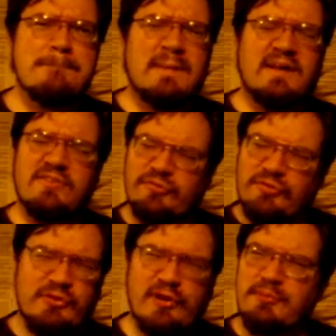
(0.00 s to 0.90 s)
There's
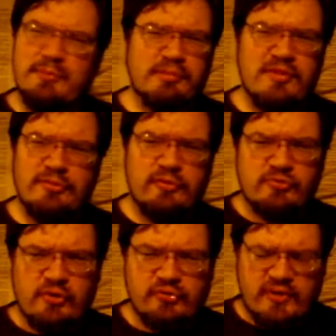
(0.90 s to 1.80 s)
got to be a plethora of
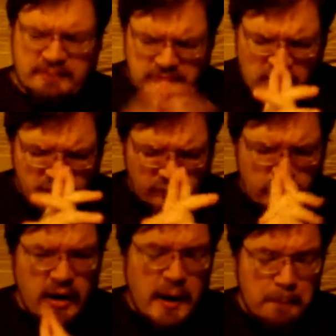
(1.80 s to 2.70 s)
jokes there.
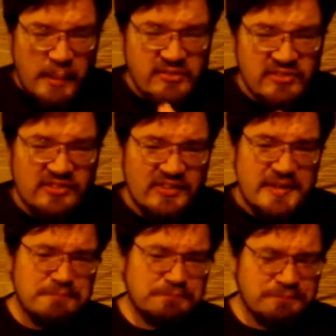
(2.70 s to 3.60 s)
So, basically...